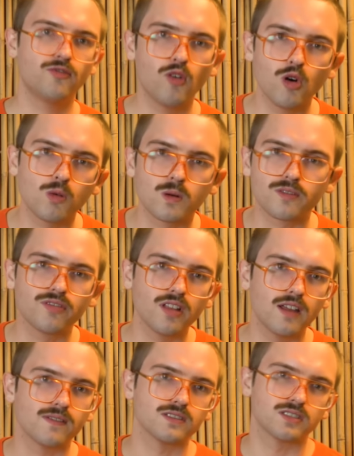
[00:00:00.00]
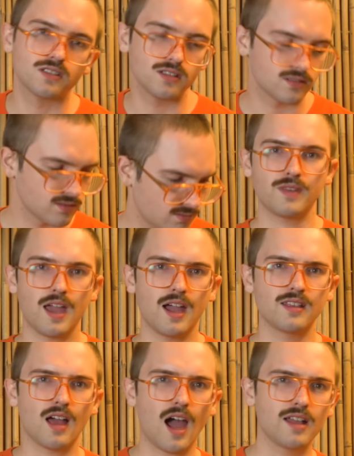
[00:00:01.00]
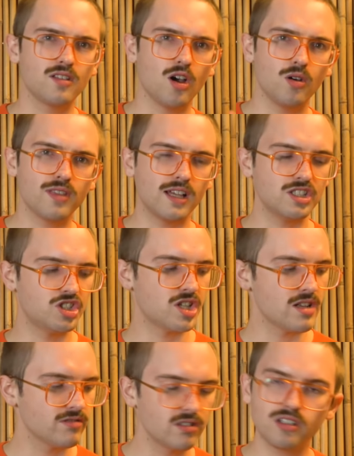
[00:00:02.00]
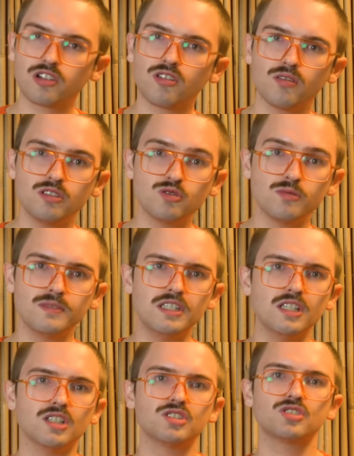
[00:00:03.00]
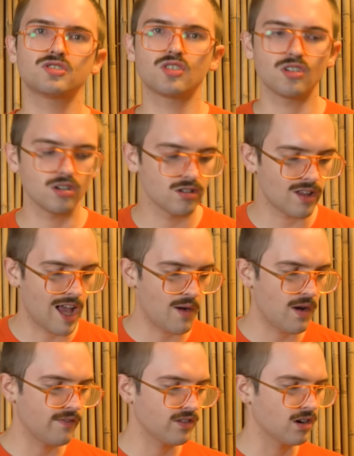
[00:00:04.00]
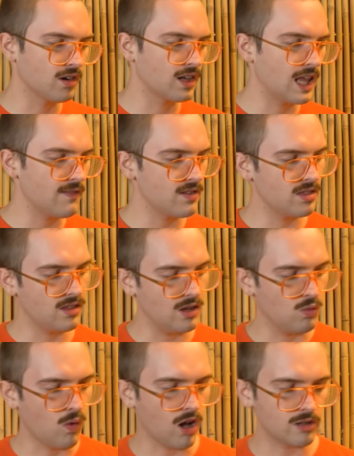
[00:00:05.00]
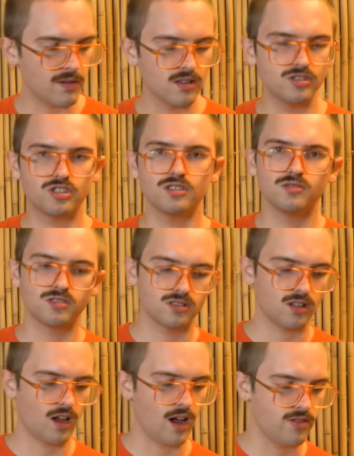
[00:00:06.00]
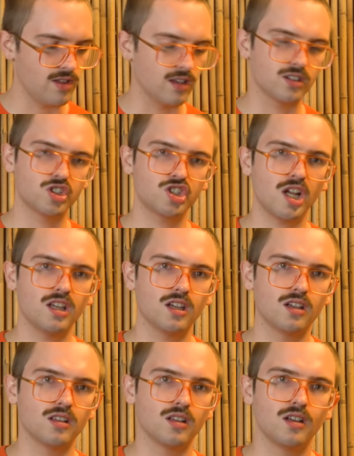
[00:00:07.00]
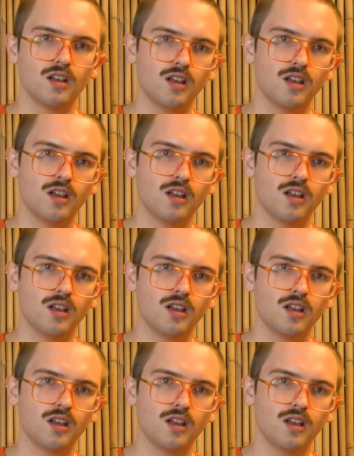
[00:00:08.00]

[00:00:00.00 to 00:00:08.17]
forward flavors in it. And I know that generally Negronis will be stirred, however, given the watermelon juice, I think shaken